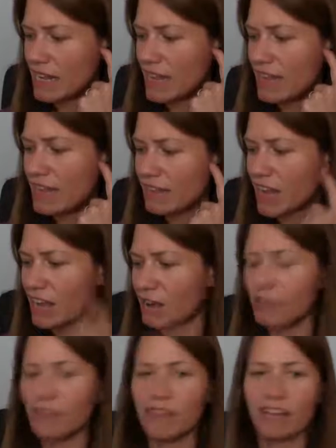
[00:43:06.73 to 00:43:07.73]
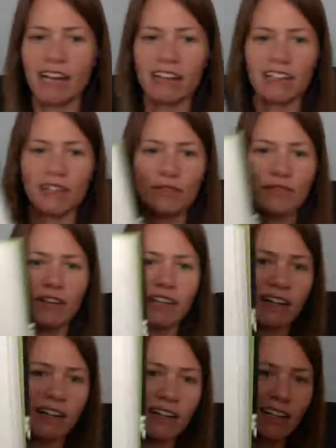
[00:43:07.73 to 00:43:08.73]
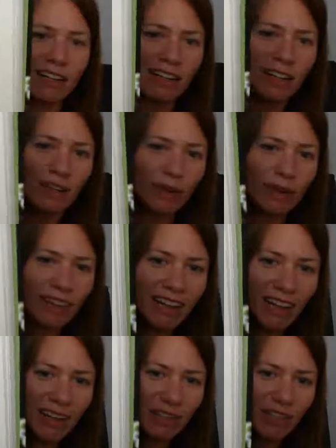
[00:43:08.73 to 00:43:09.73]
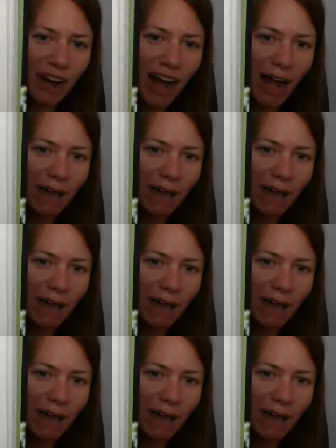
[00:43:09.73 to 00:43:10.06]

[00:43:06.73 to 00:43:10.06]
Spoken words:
they've got a little figure where they kind of draw.